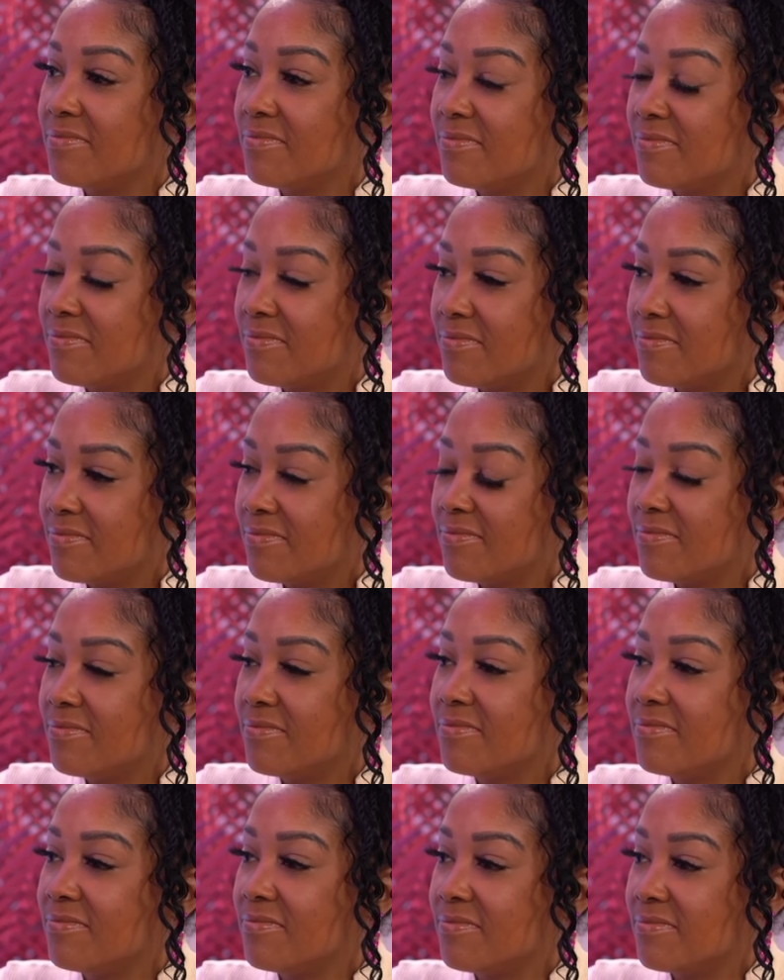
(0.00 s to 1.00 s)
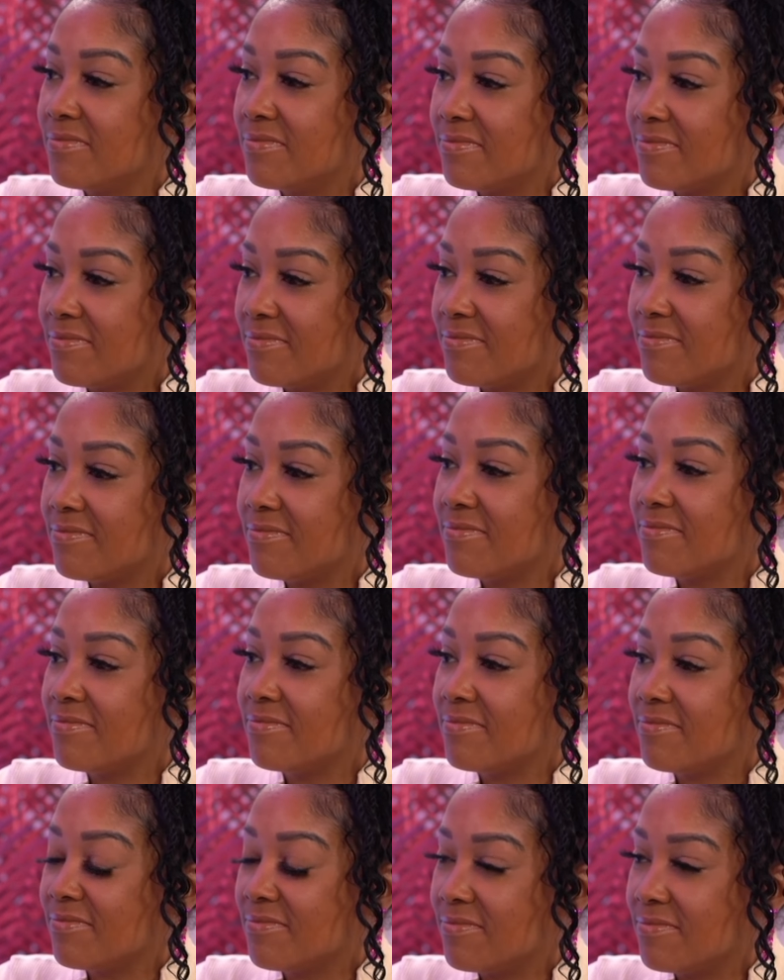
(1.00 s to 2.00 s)

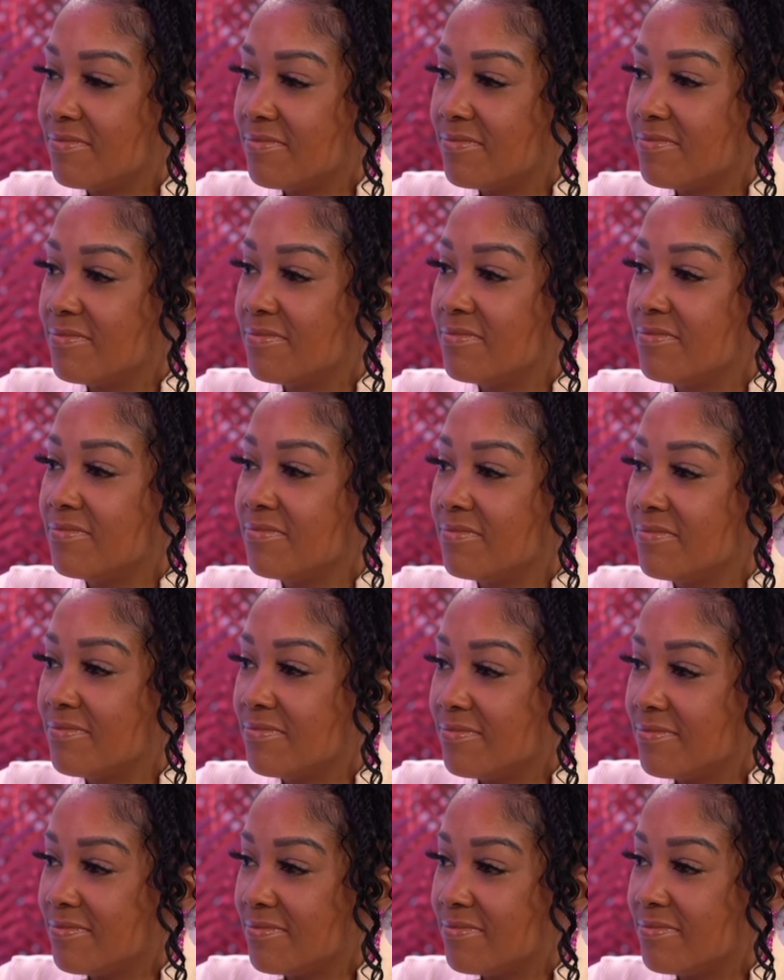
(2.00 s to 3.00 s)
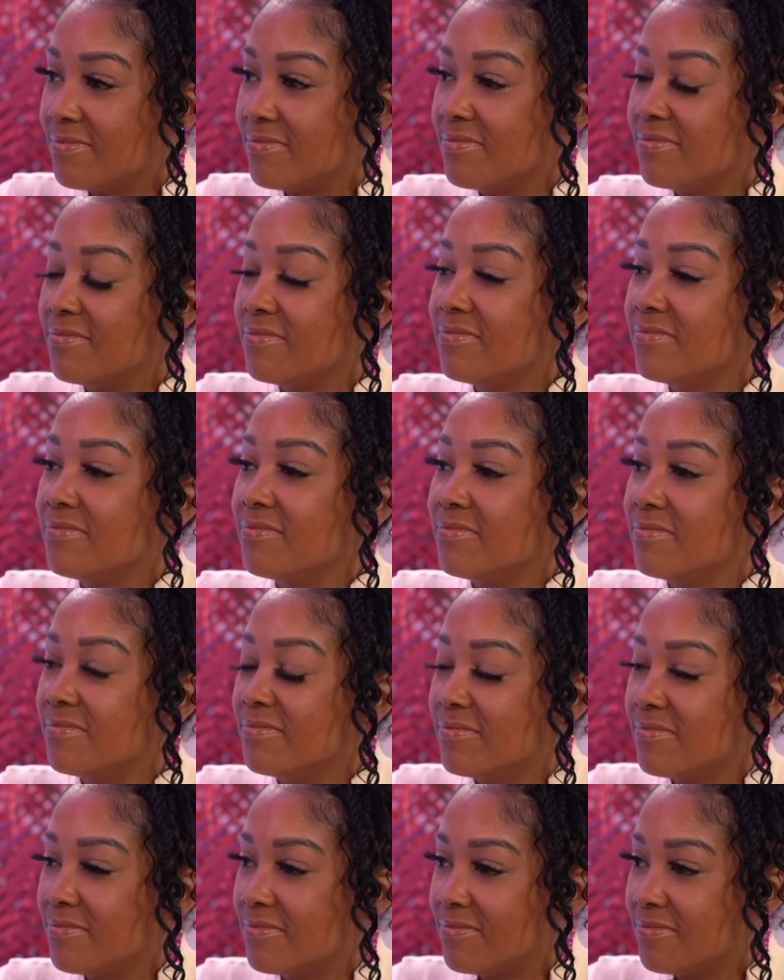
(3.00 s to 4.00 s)

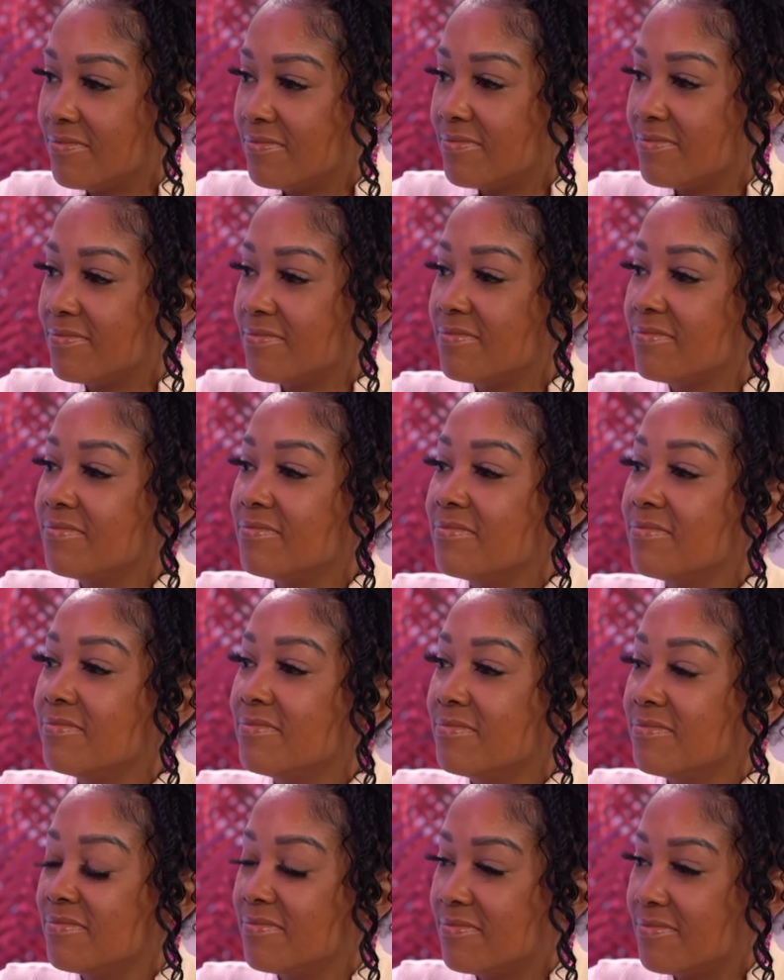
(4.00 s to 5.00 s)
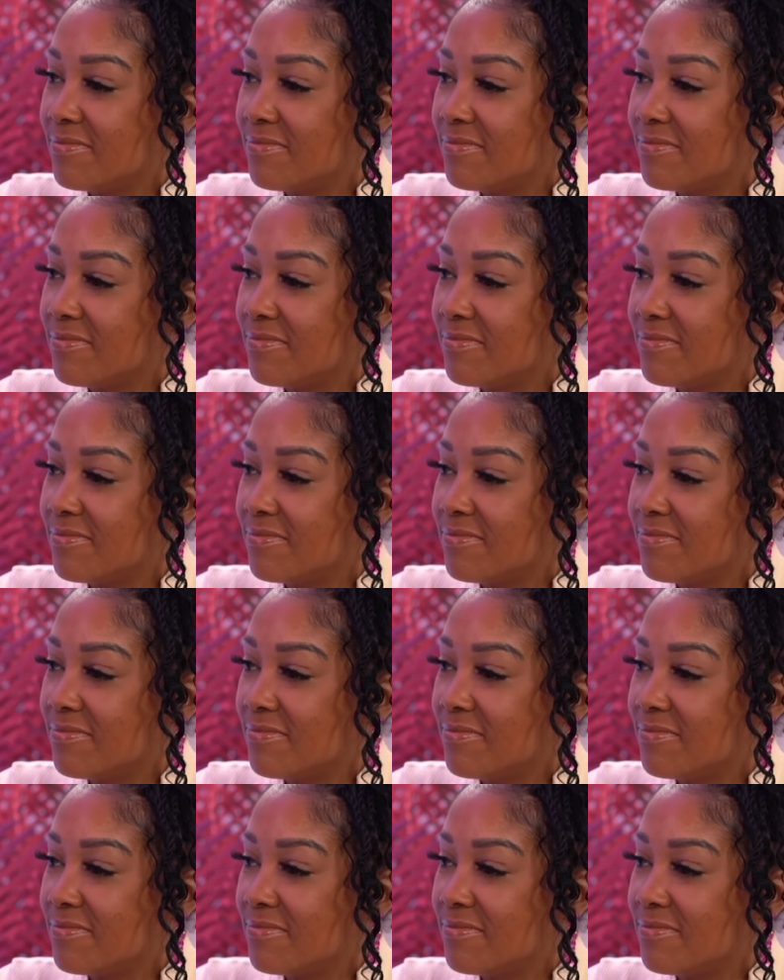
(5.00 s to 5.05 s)
(silent)